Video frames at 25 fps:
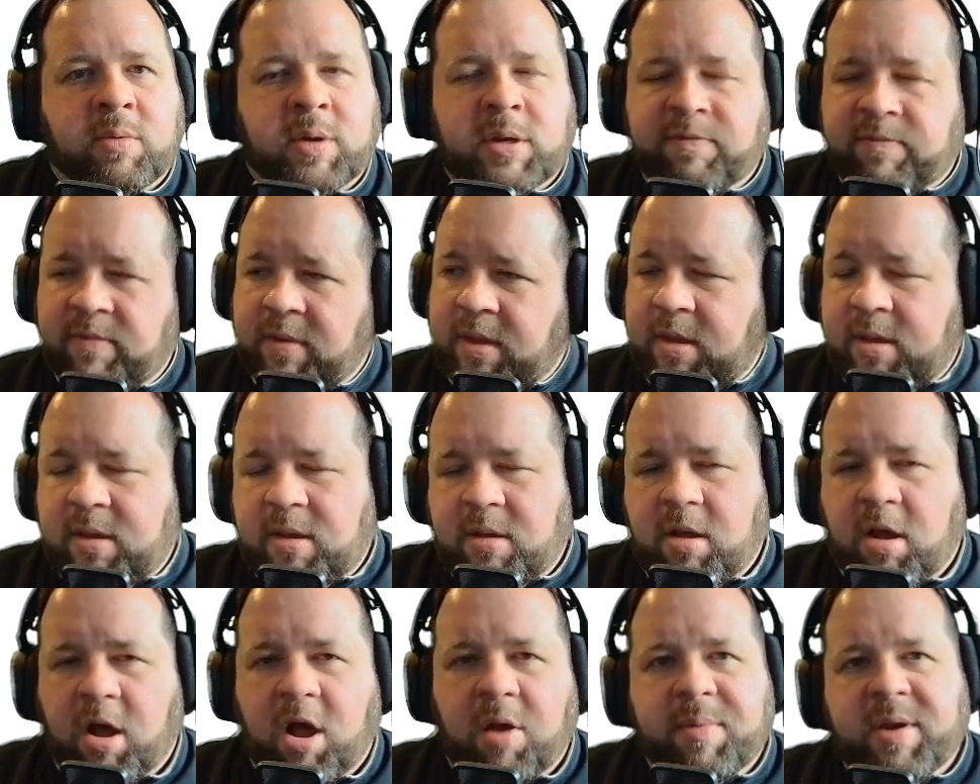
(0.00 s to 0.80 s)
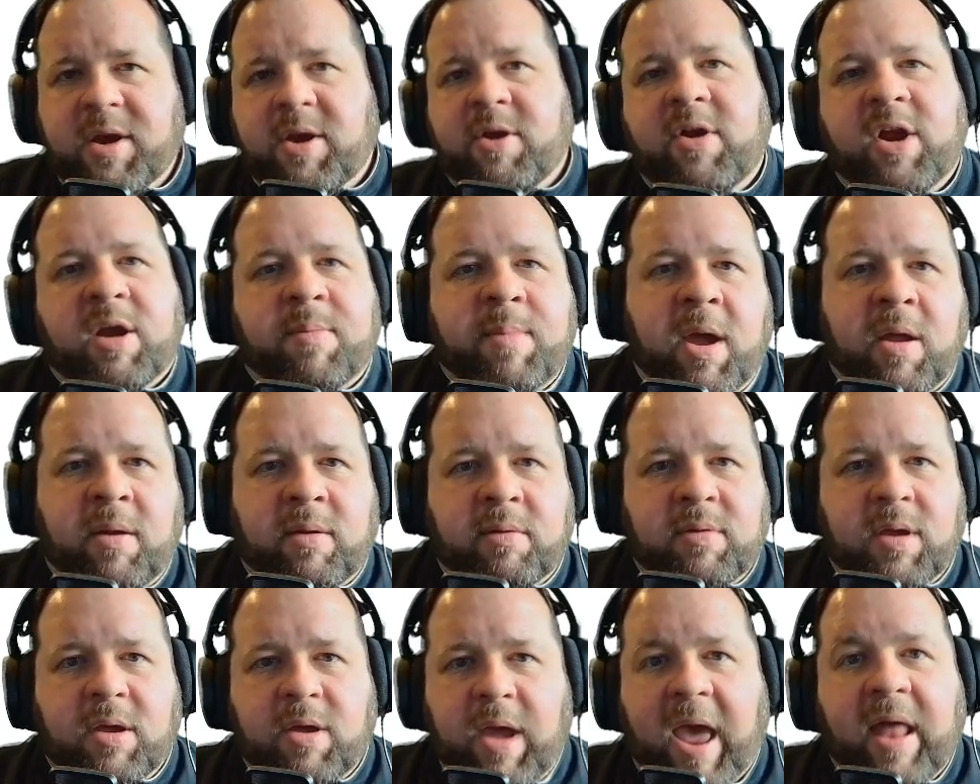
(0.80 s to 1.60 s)
We've all been hearing about
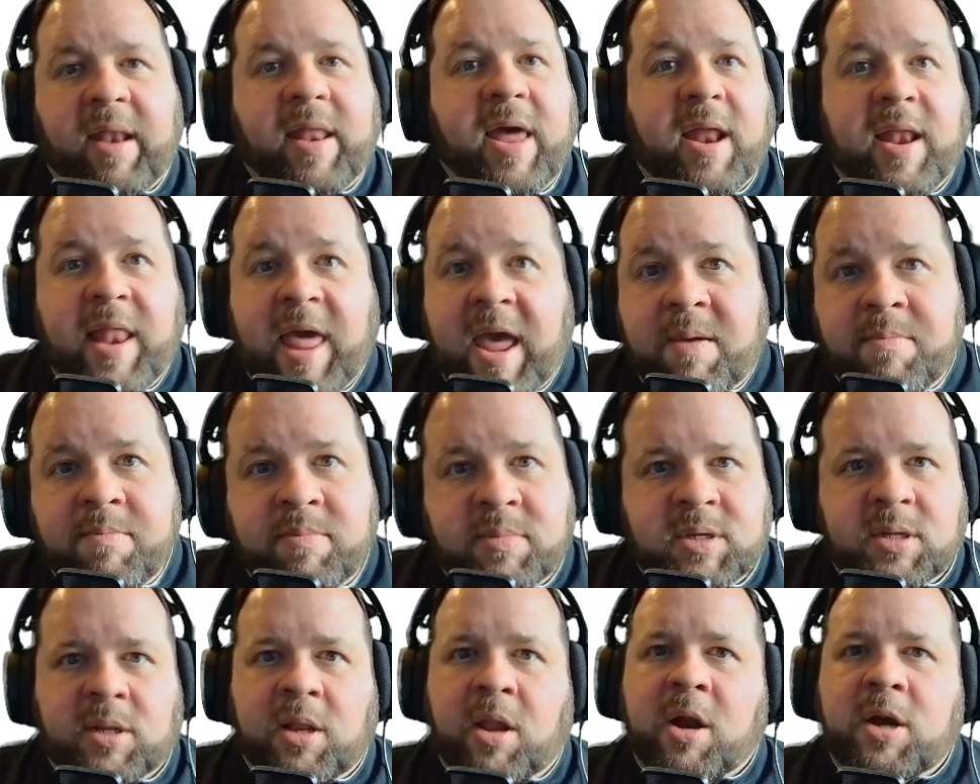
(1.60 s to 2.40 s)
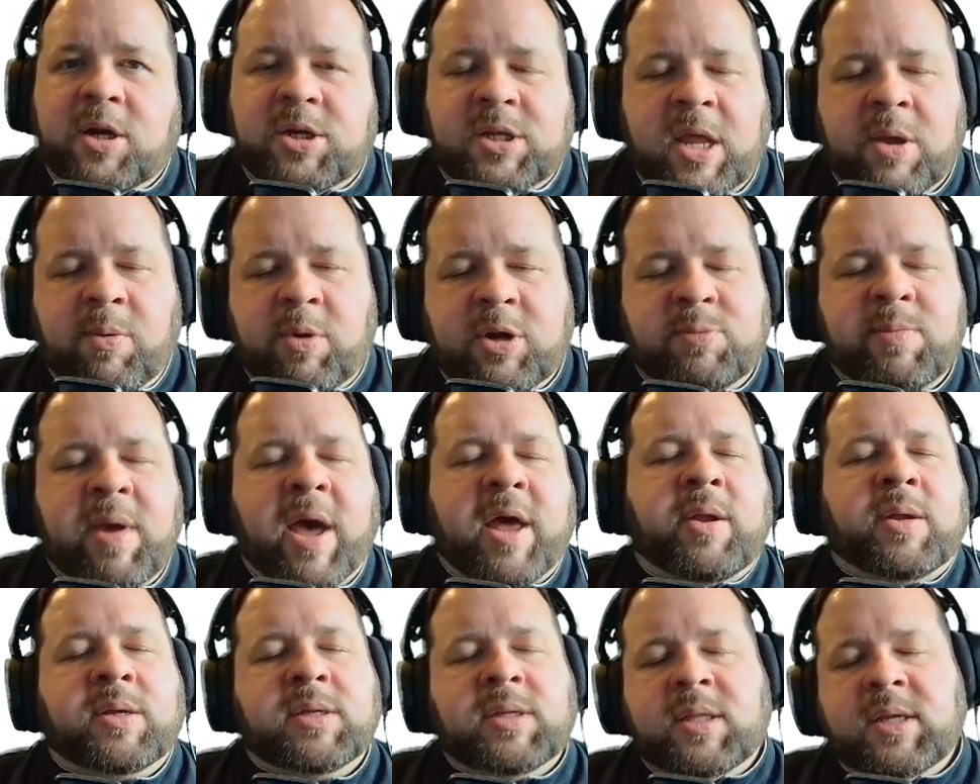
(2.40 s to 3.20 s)
LLMs and large language
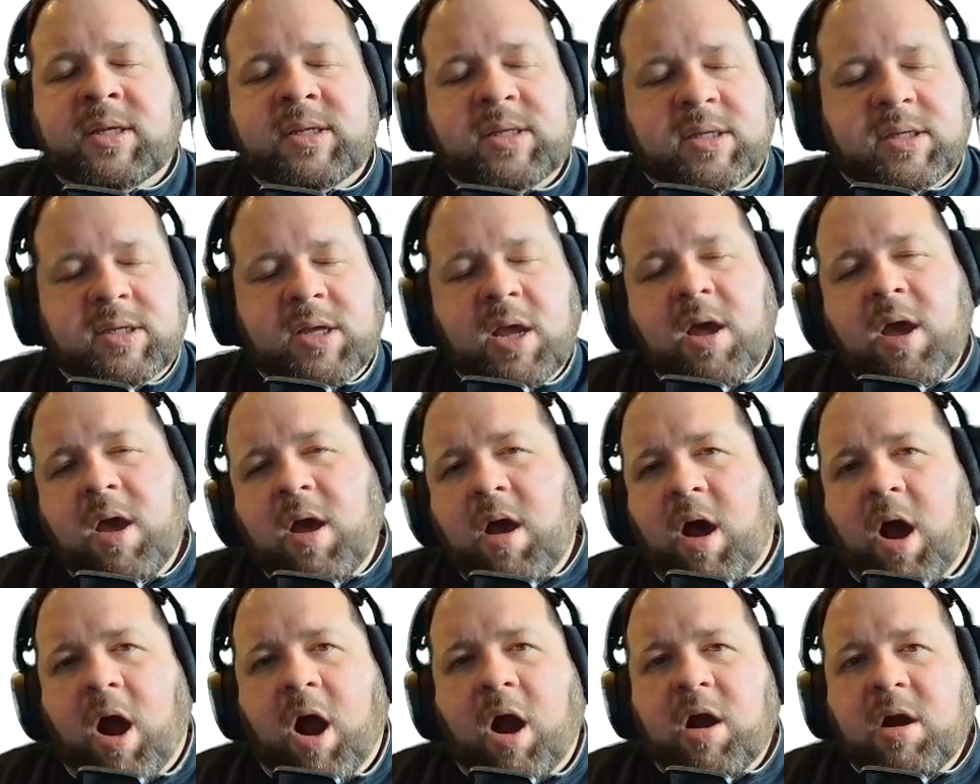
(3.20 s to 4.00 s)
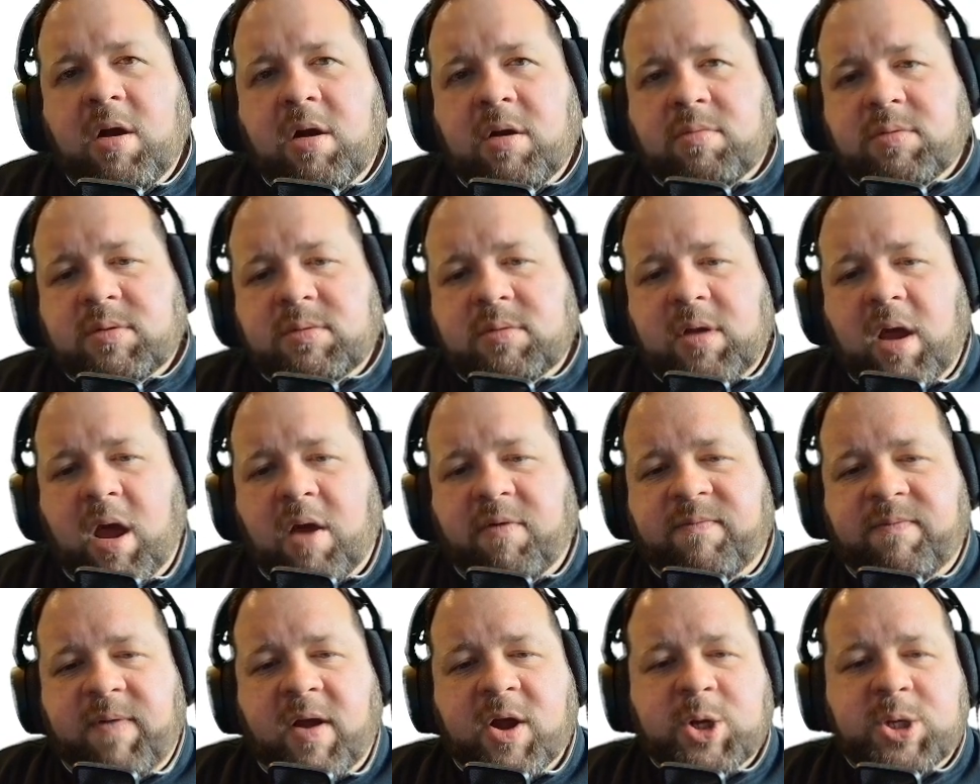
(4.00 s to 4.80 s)
models, and this is our
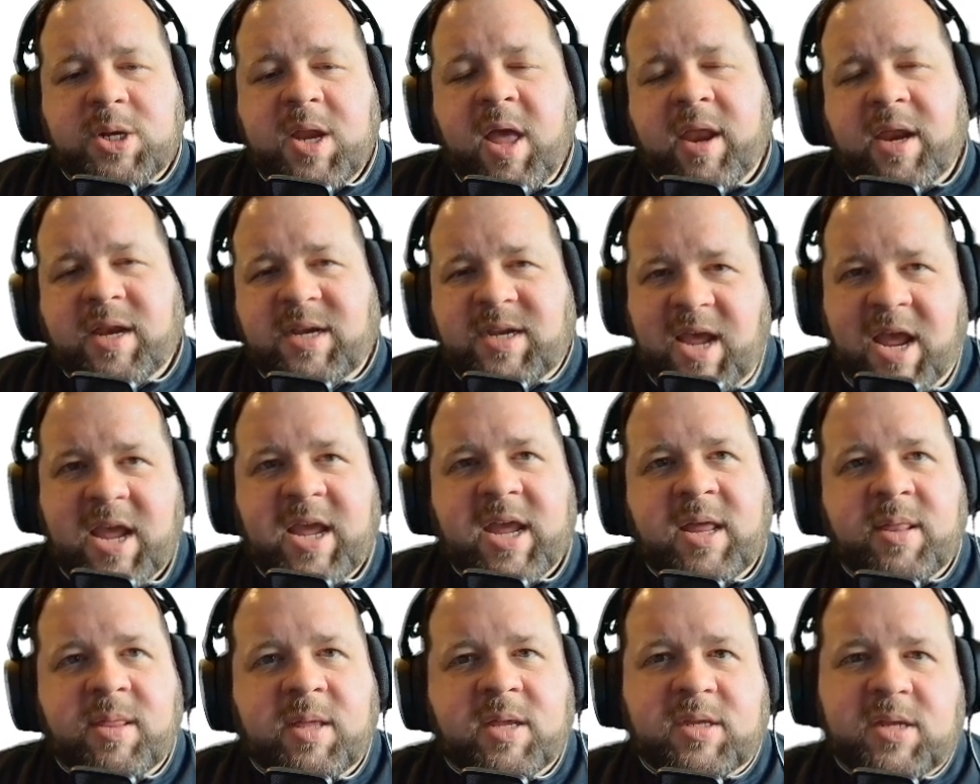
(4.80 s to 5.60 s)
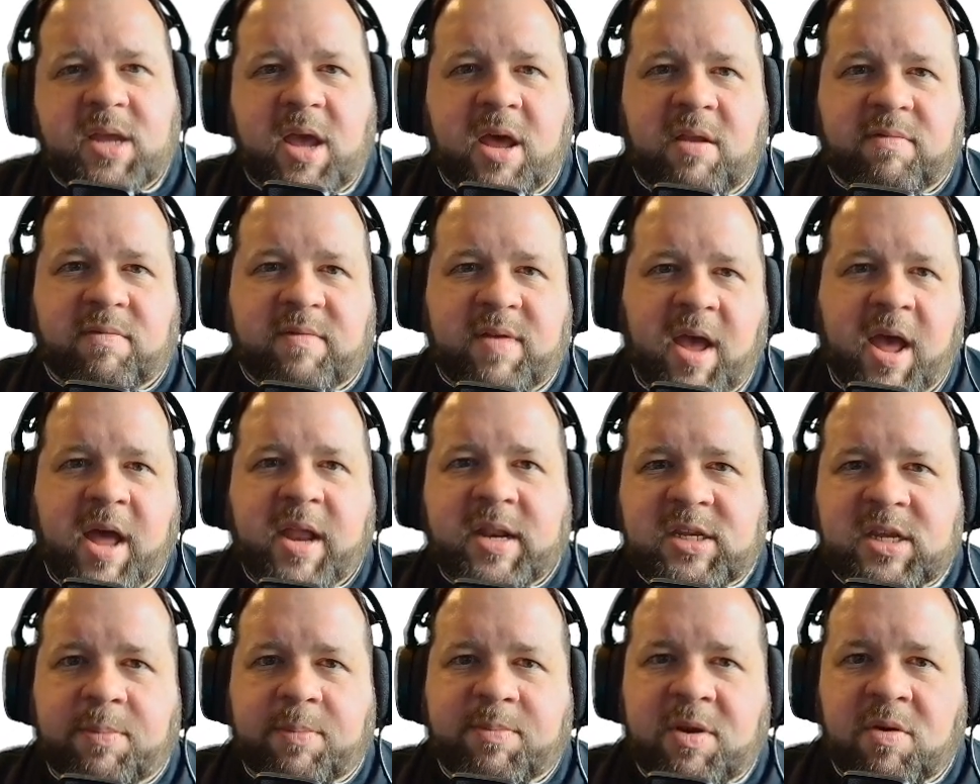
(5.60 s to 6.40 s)
functionality, taking this kind of
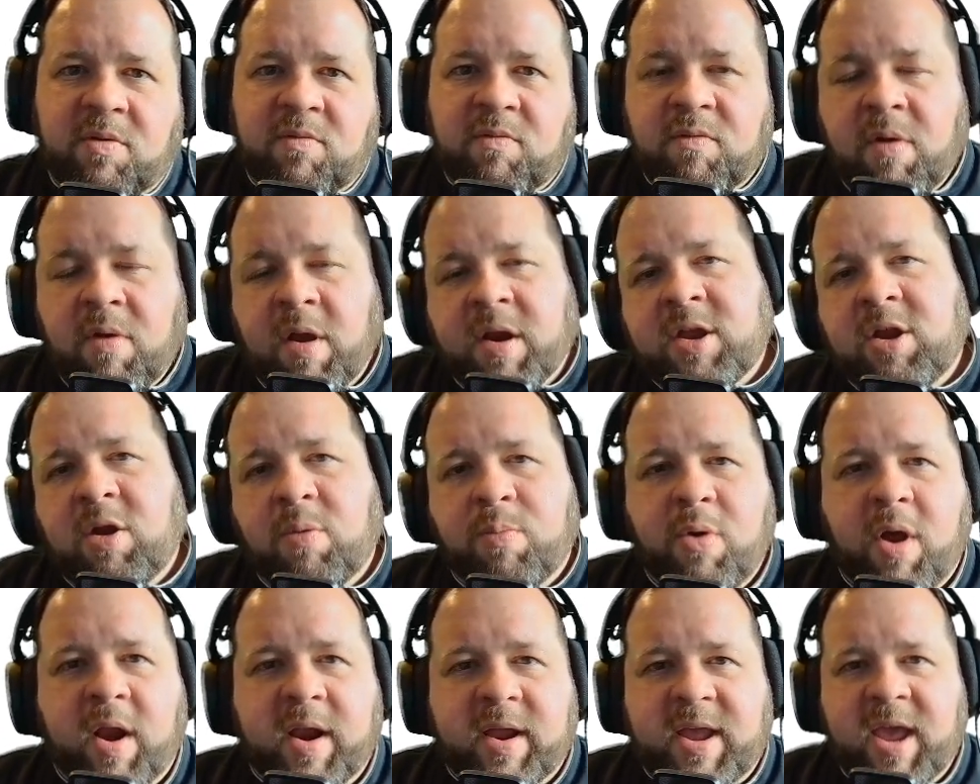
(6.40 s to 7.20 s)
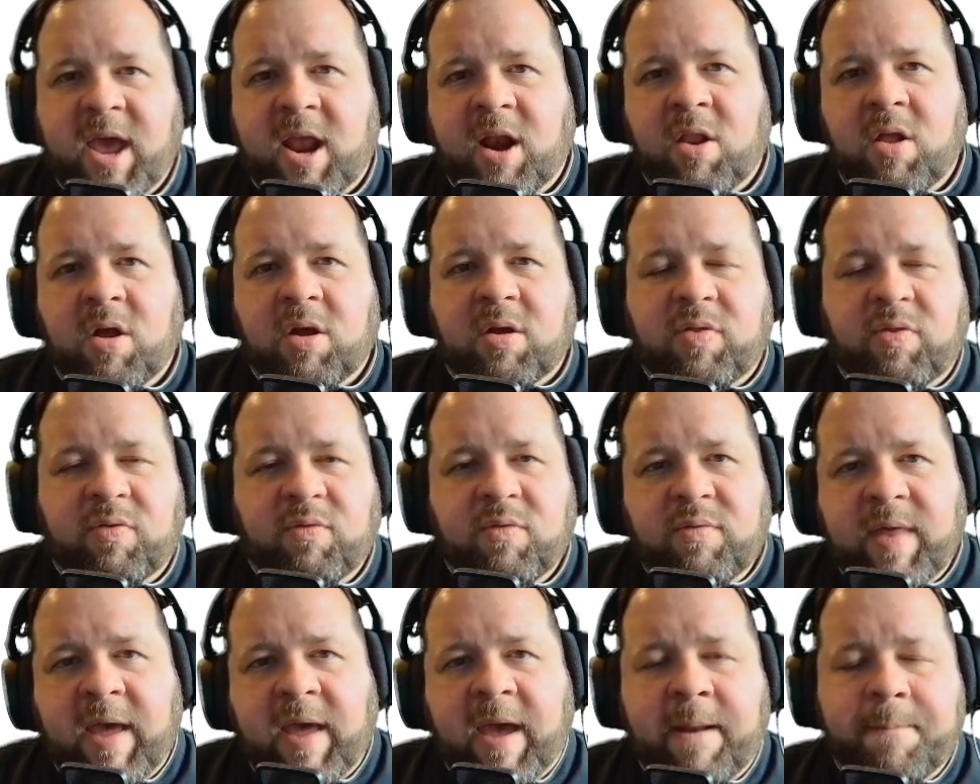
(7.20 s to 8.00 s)
concept and running your product catalog
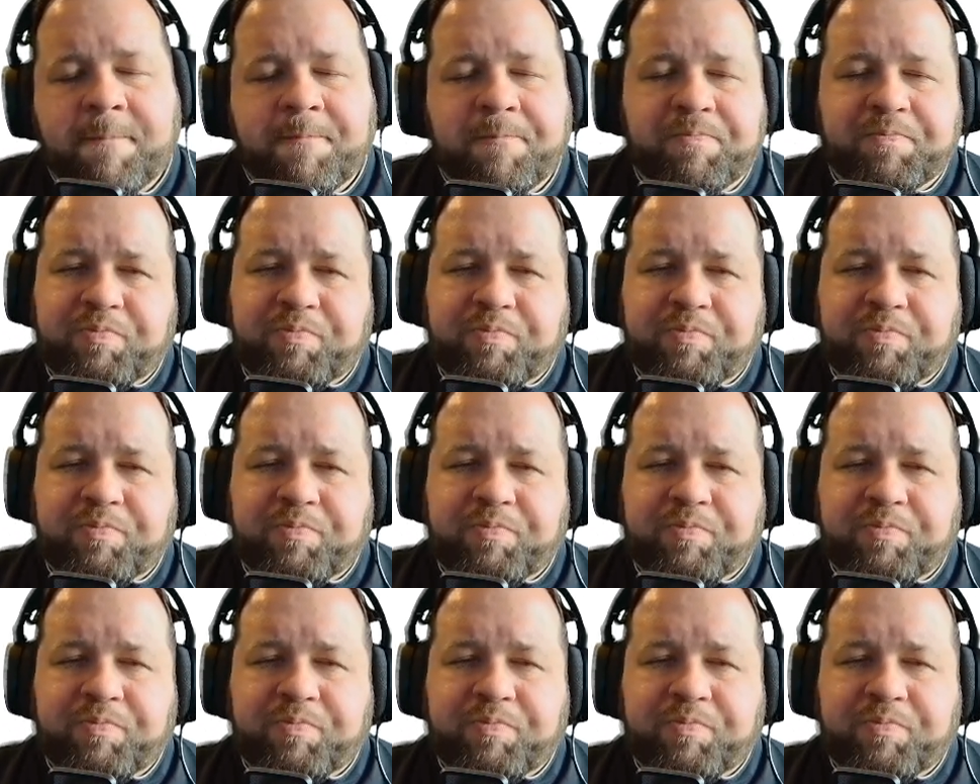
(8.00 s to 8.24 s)
through that.